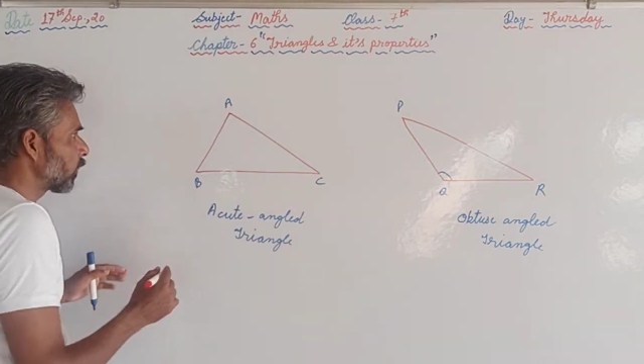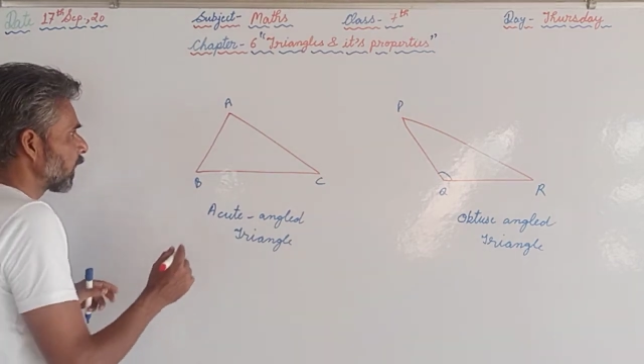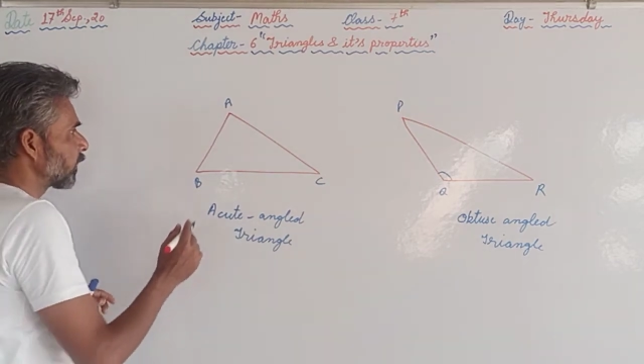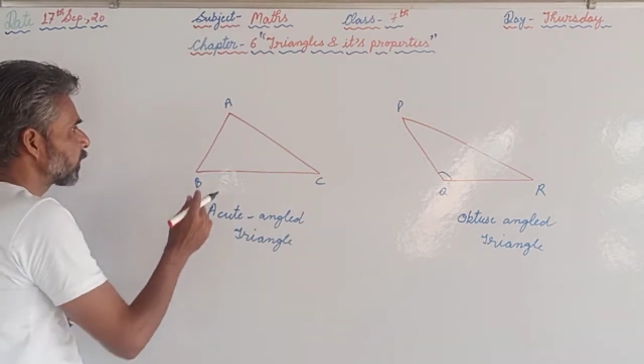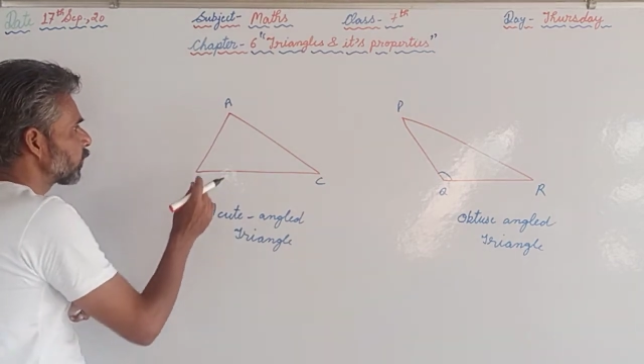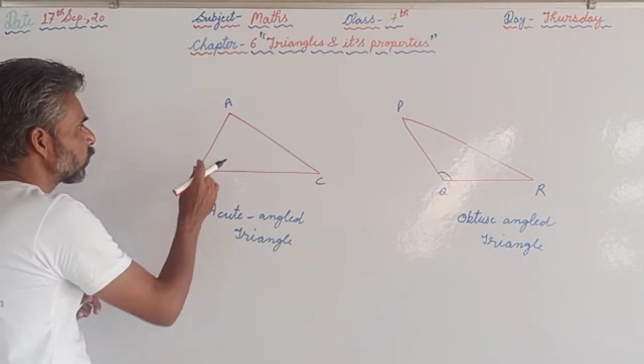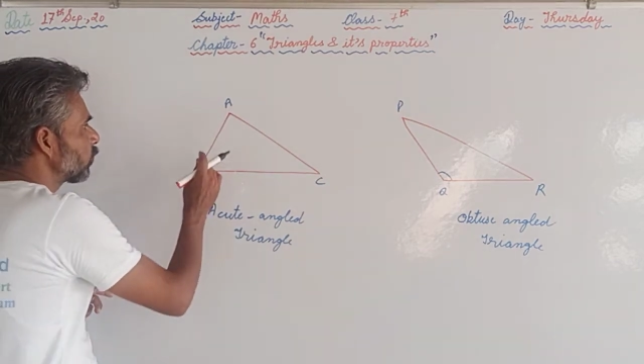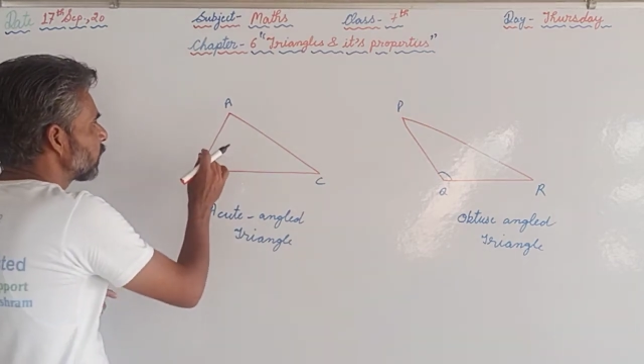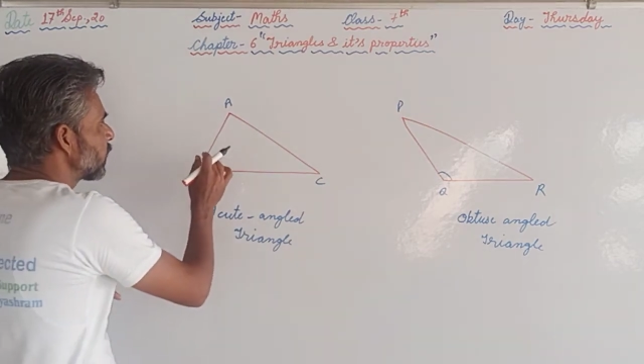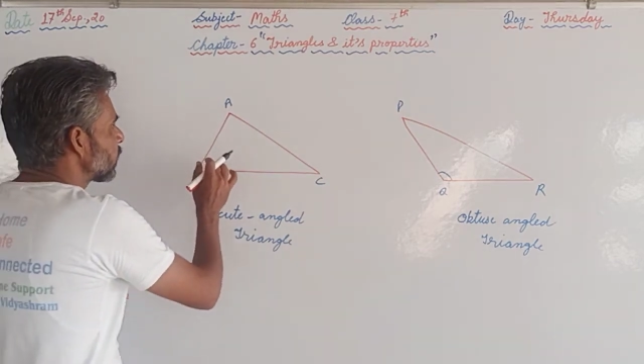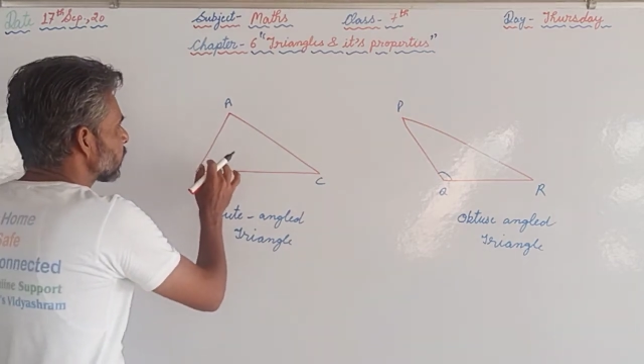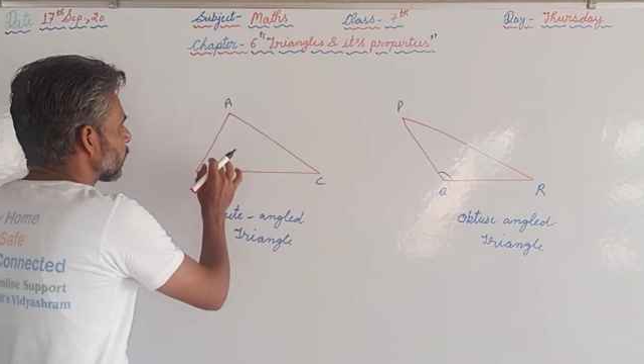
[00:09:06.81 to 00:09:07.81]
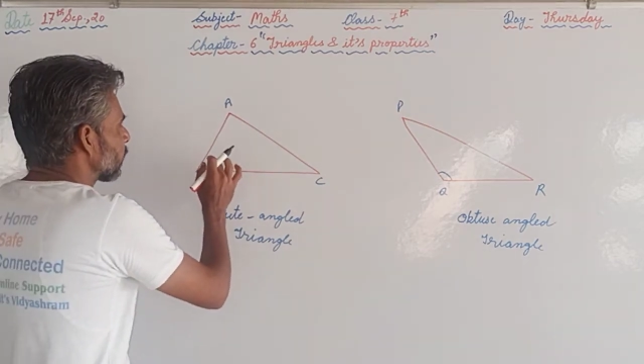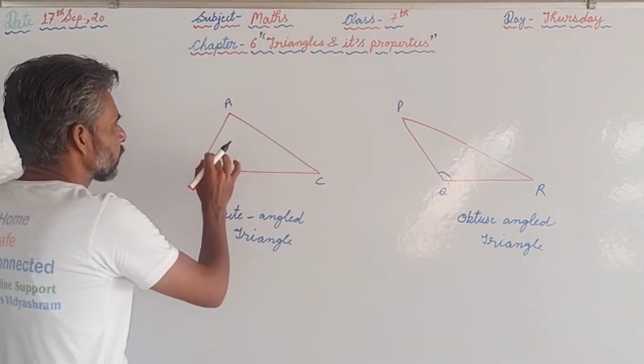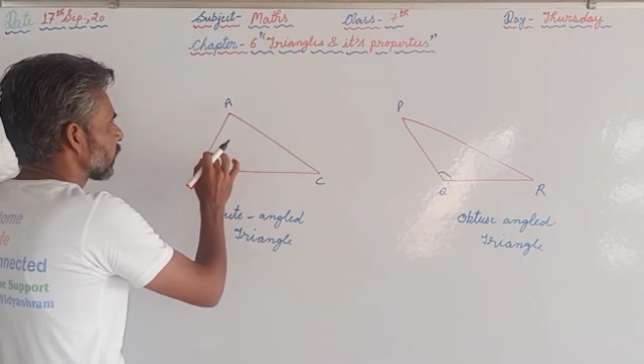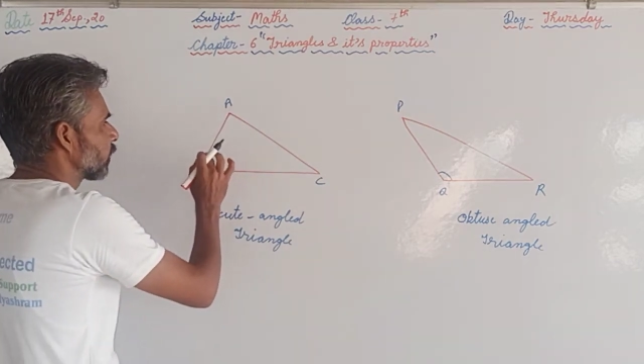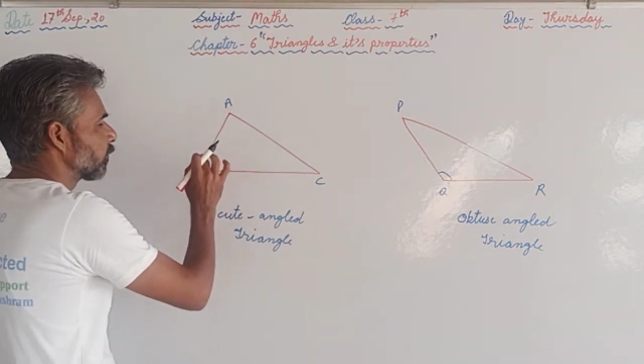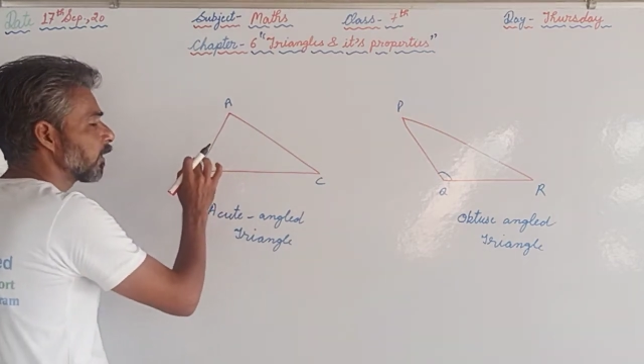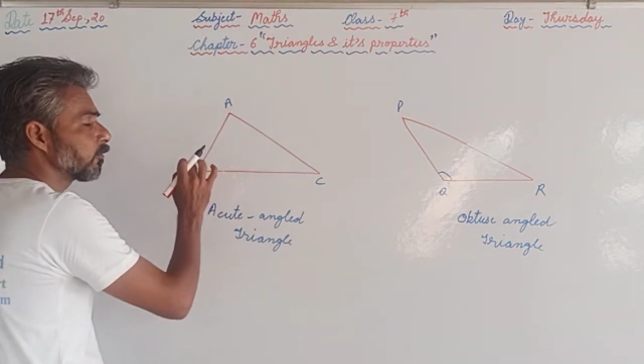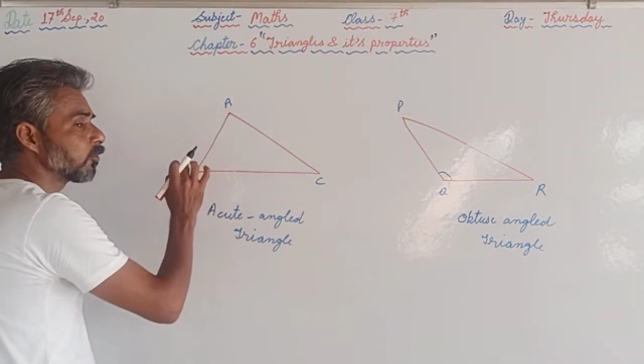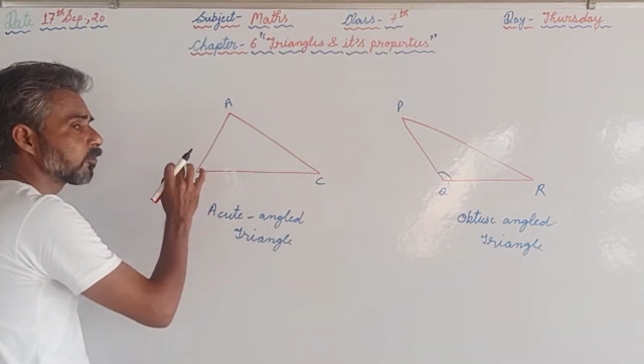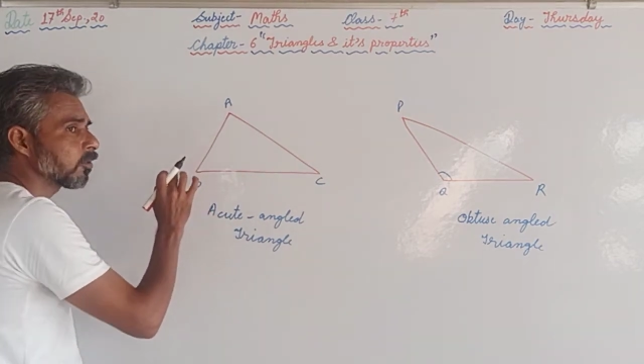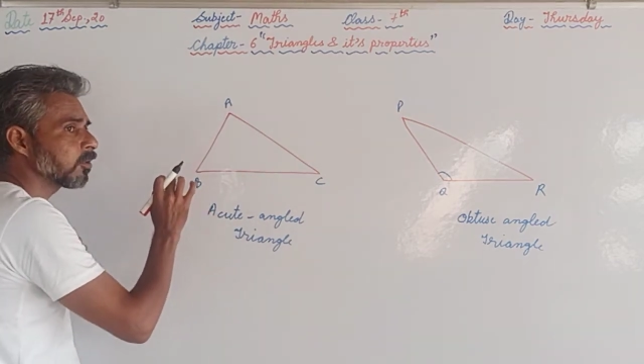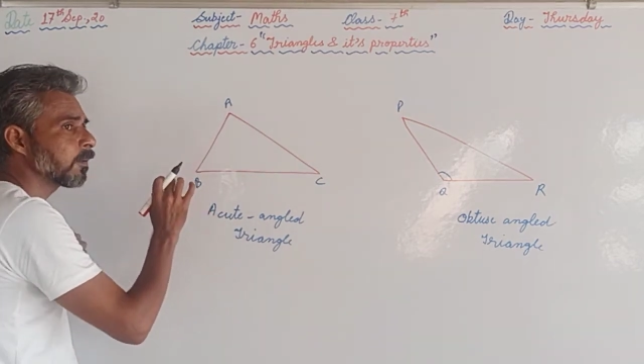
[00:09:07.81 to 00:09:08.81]
altitude means we have to
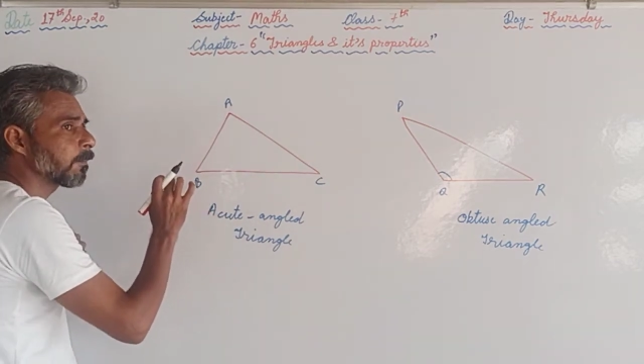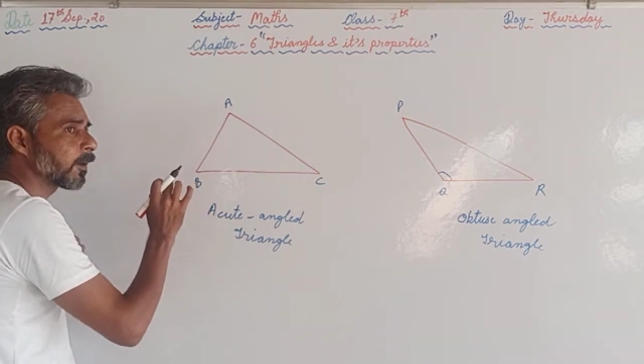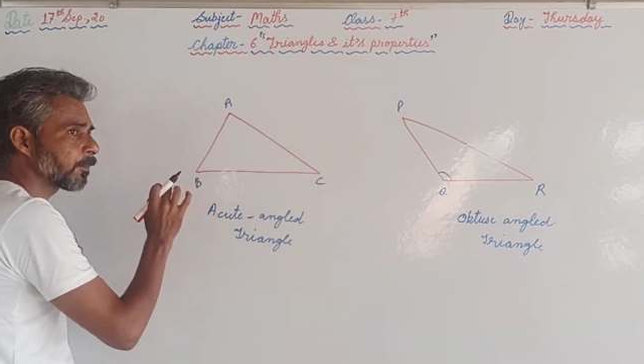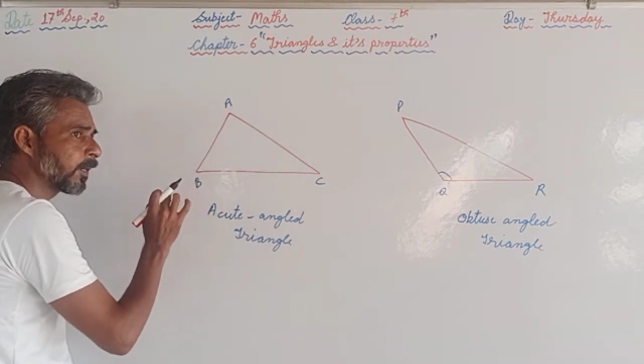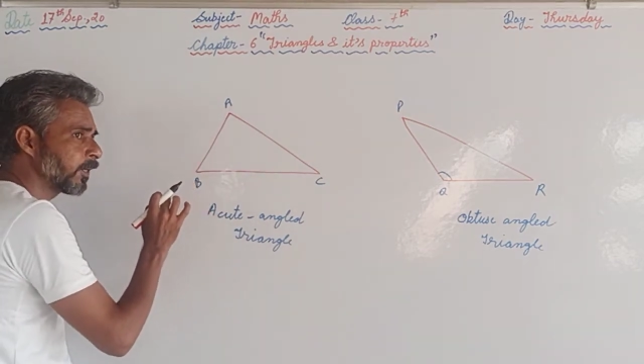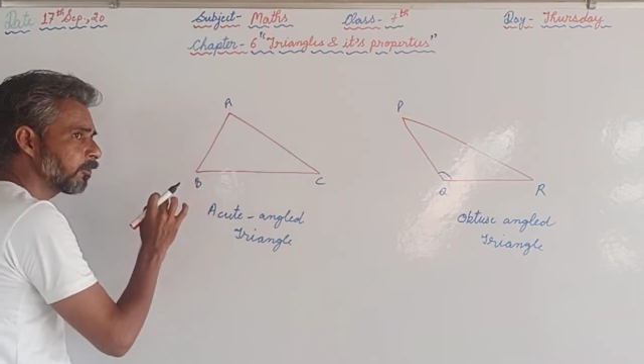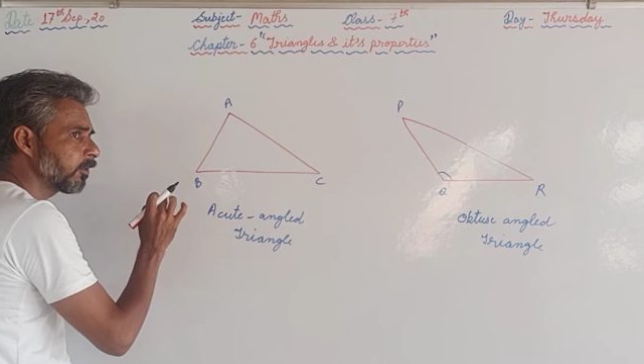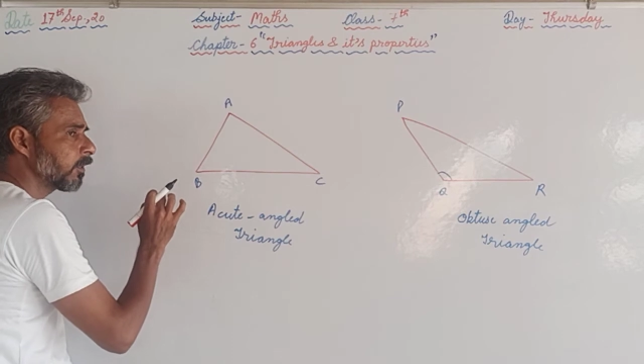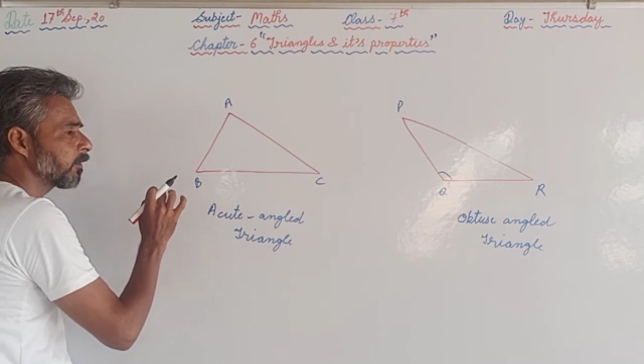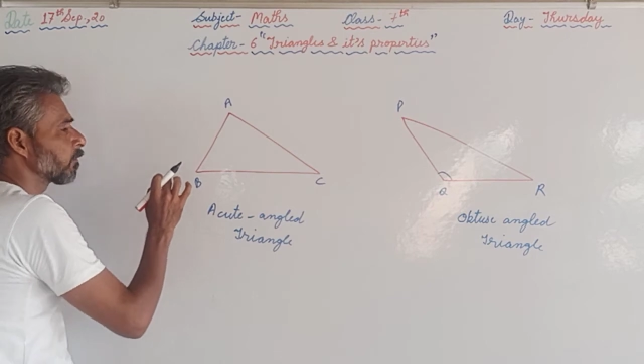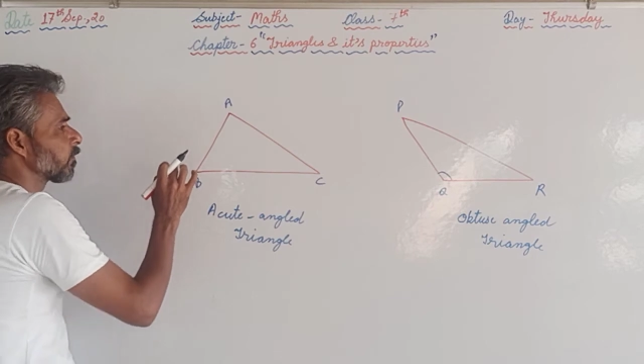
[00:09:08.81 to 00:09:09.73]
draw the perpendicular